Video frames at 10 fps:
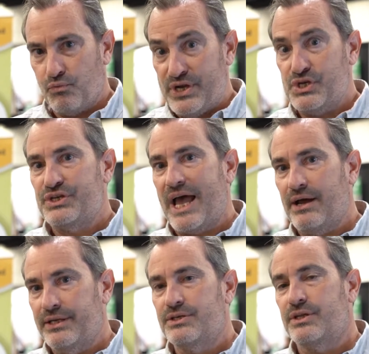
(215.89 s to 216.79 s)
reaches
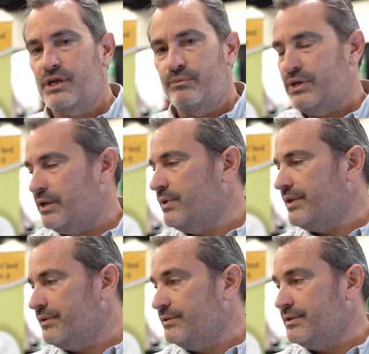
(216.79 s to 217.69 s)
out into the community
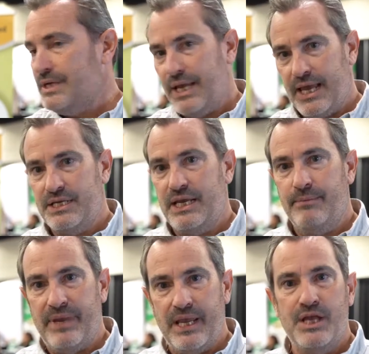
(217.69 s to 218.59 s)
with, and
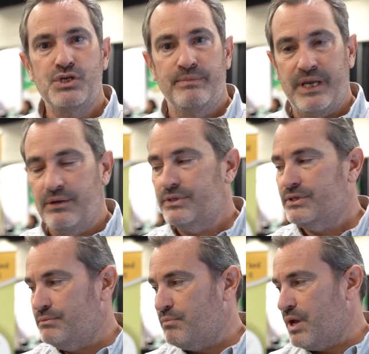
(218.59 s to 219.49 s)
DME, HME was
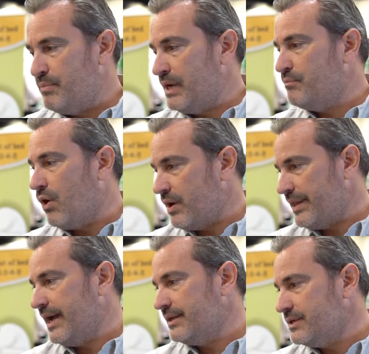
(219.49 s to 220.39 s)
a big part of that.